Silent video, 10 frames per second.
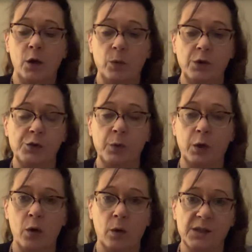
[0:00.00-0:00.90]
which
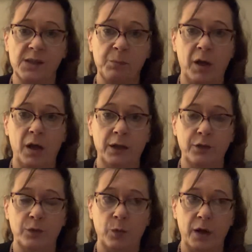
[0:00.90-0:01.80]
would
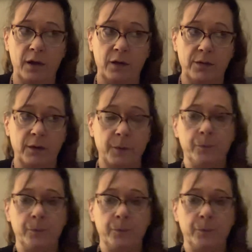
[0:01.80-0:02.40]
correspond with,